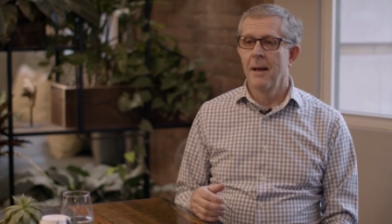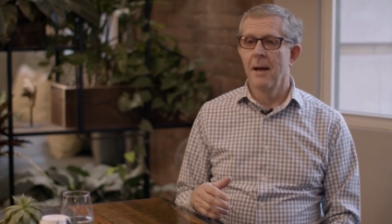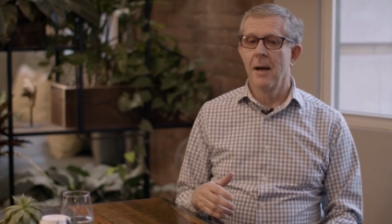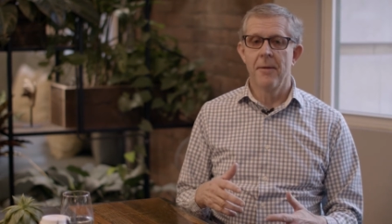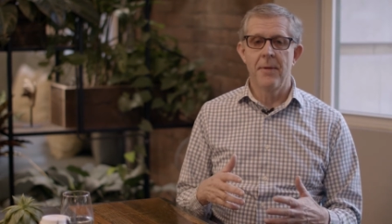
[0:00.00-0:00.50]

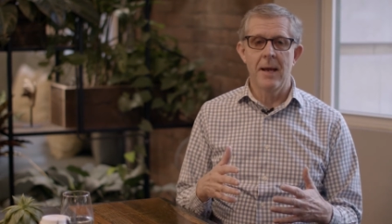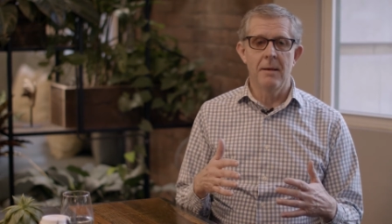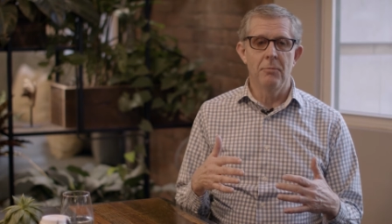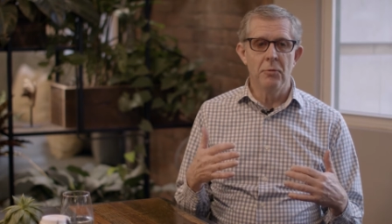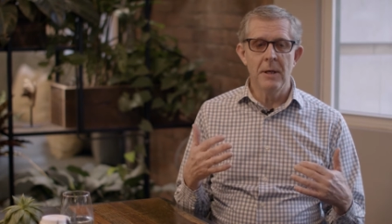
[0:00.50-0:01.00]
Uh,
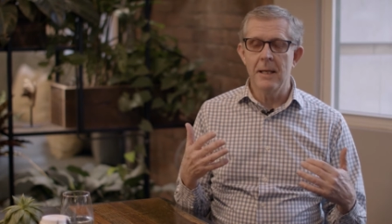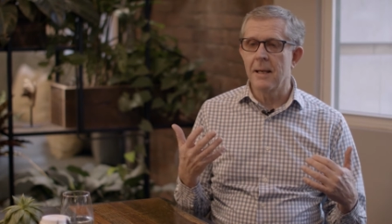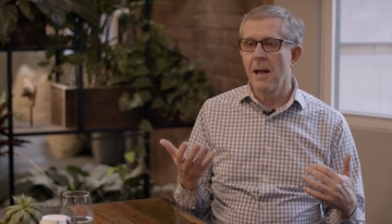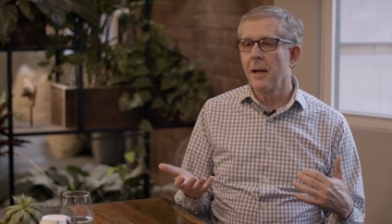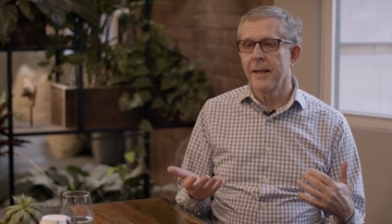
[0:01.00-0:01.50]
they really
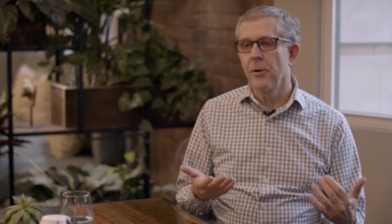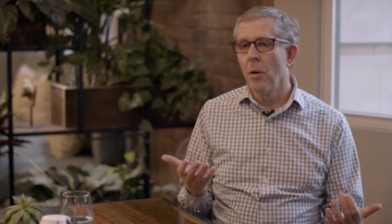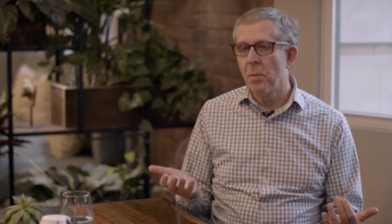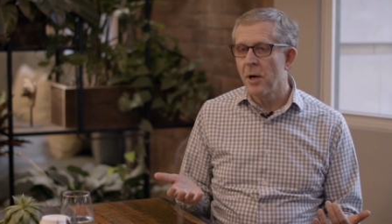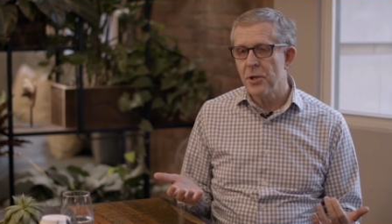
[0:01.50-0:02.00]
can't get
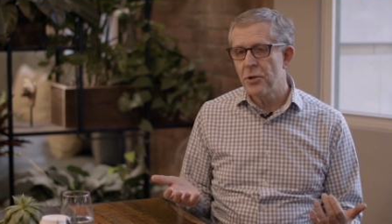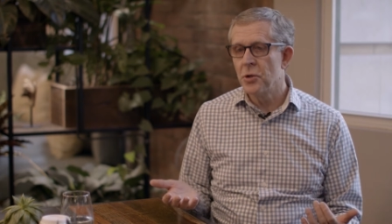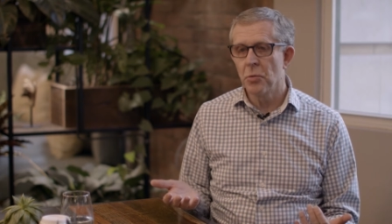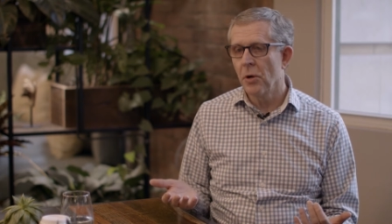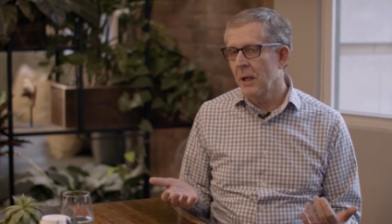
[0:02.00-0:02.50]

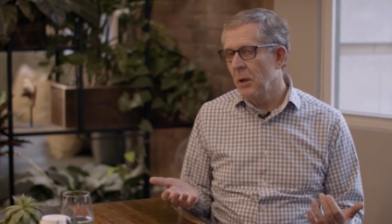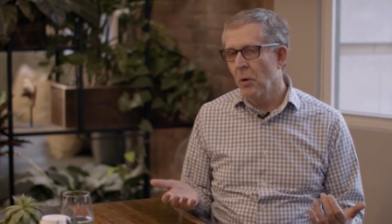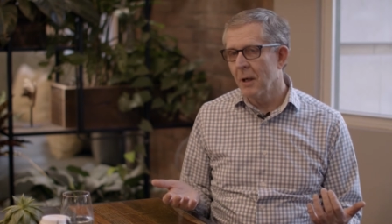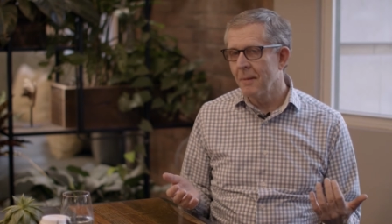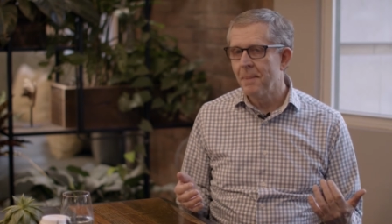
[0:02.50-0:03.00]
operations working
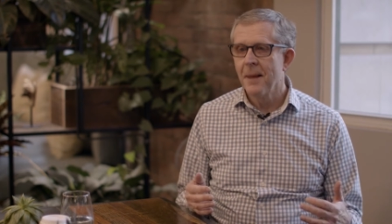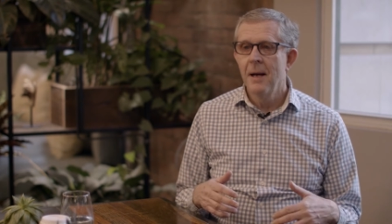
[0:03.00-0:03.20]
well.